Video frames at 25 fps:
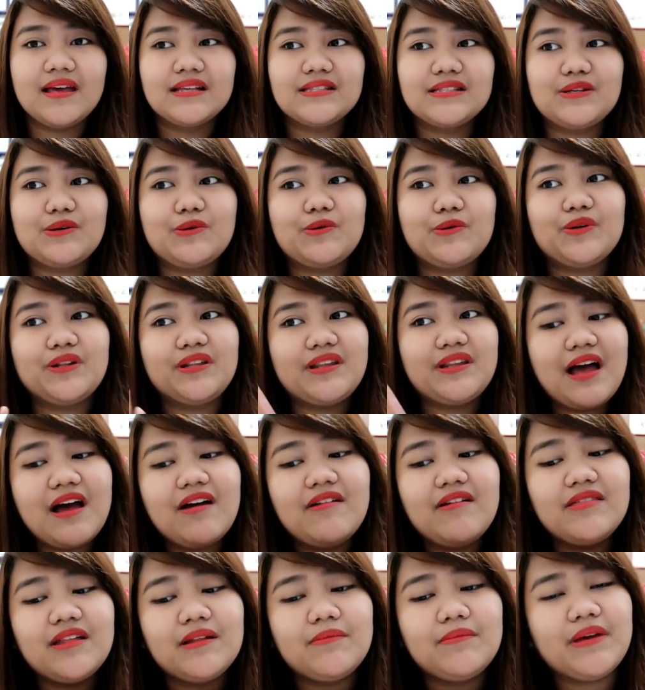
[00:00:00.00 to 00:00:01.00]
So
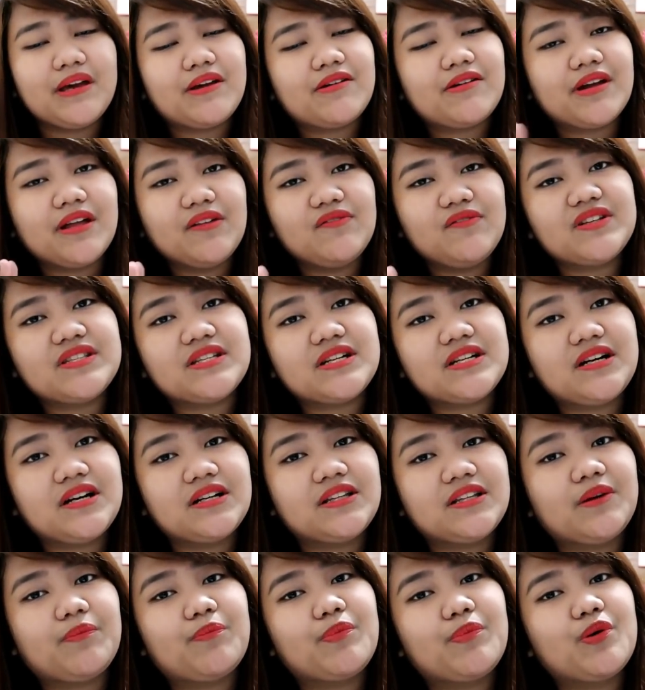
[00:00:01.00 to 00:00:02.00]
now that my Korean visa
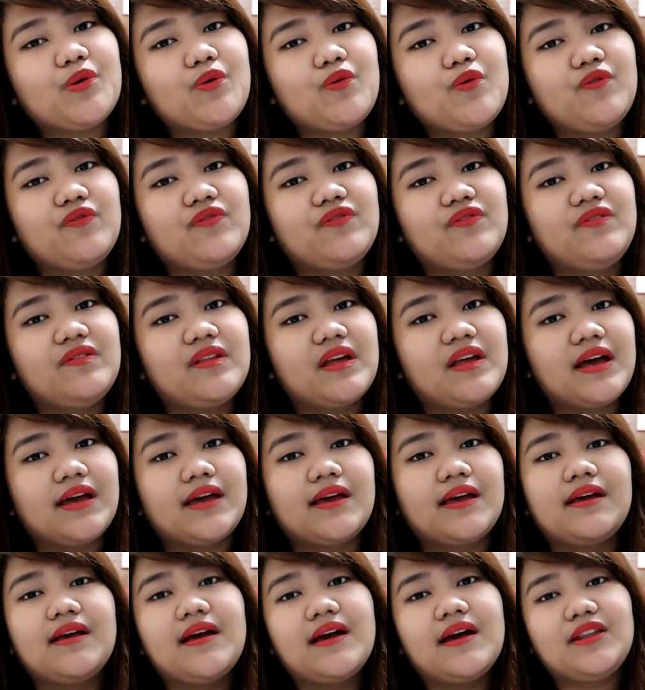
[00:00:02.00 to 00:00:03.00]
got approved,
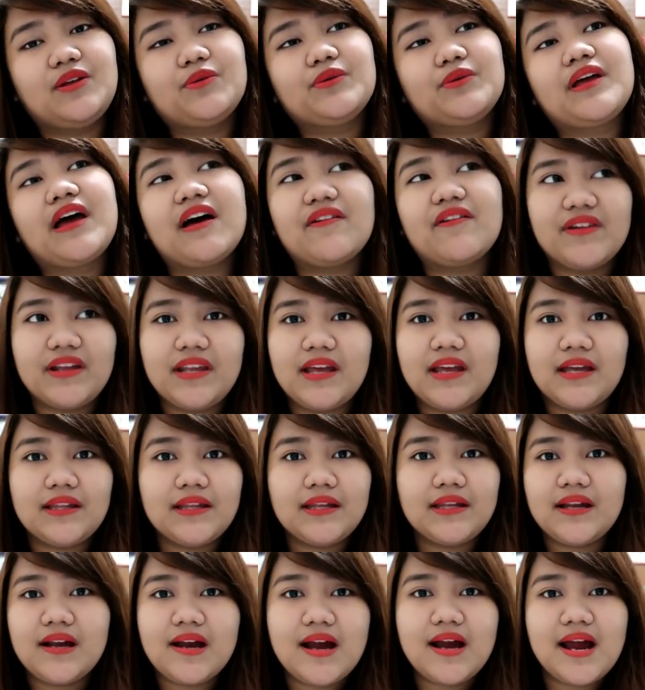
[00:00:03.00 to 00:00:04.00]
I don't have any
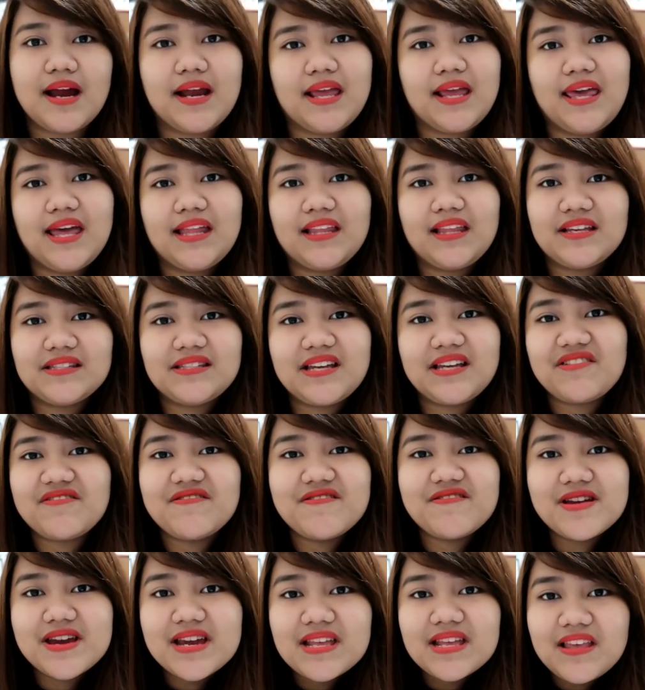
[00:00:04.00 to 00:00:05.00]
itinerary yet because I
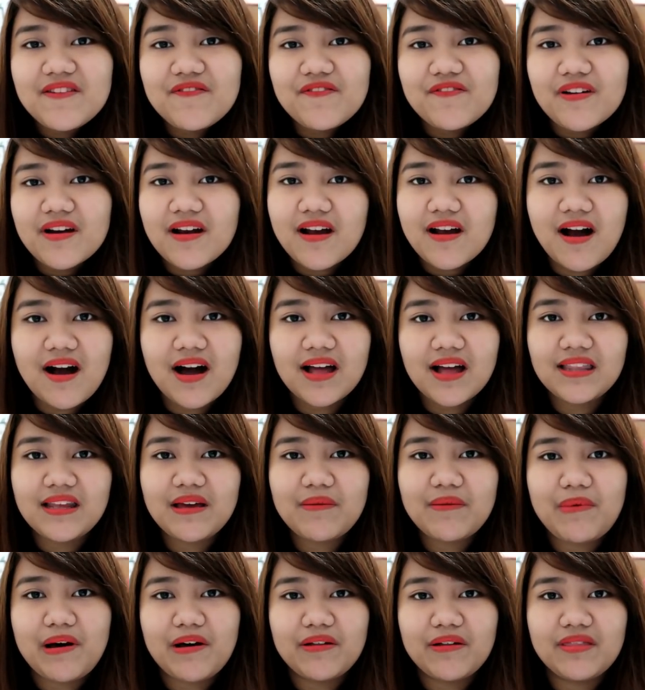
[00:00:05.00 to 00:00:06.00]
really forgot
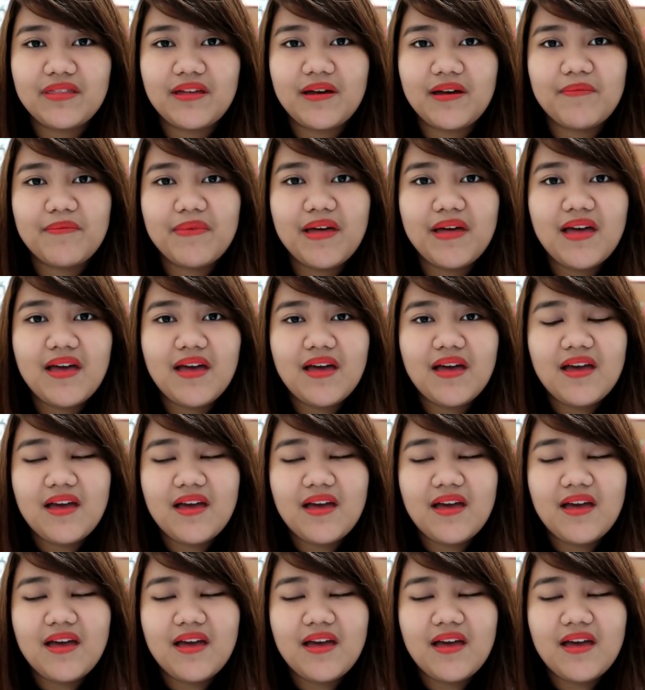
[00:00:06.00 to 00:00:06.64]
about them.